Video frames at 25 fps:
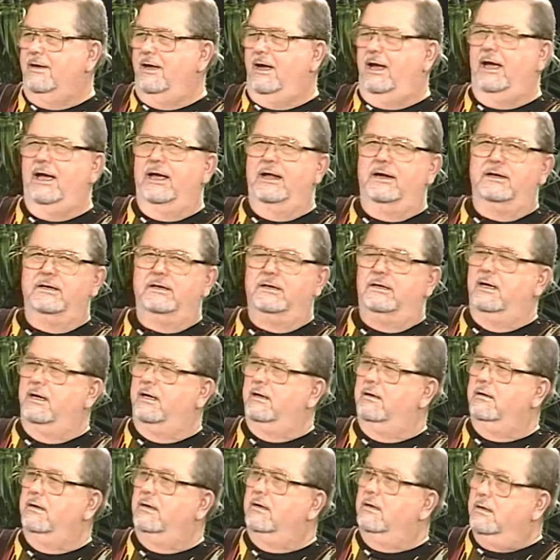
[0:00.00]
And
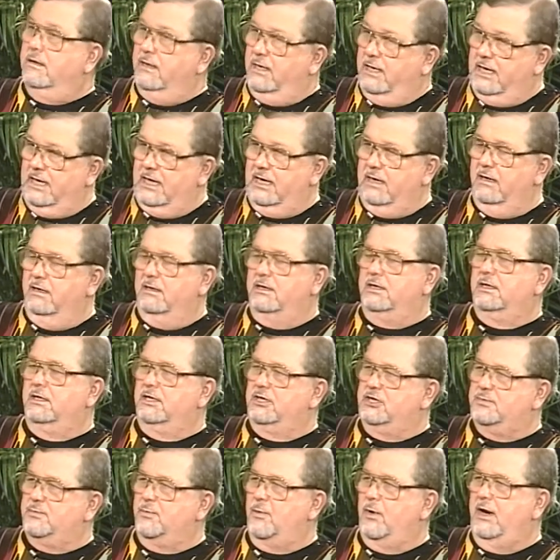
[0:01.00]
he, until
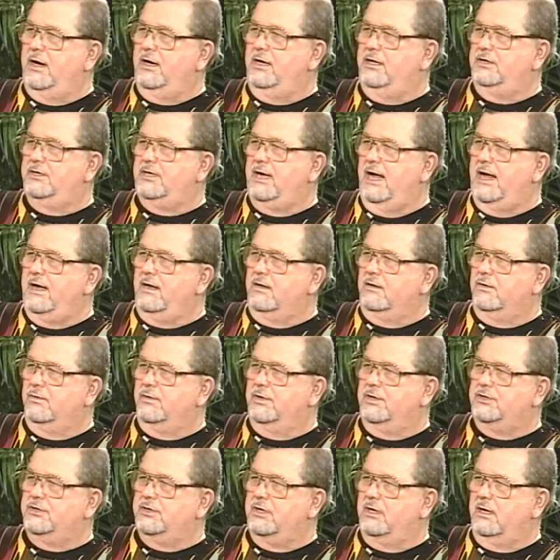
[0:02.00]
he sprained his ankle
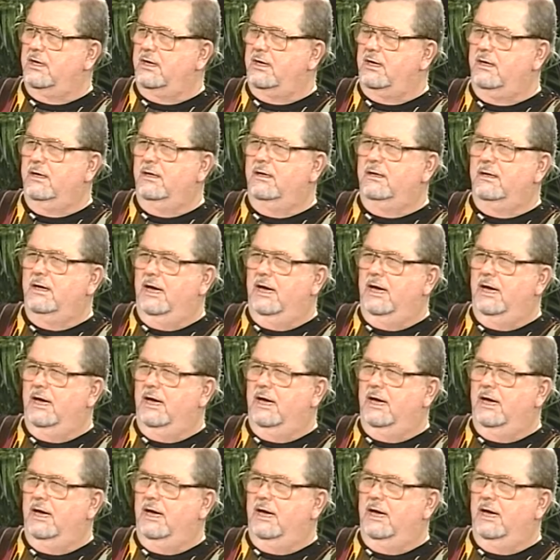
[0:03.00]
recently,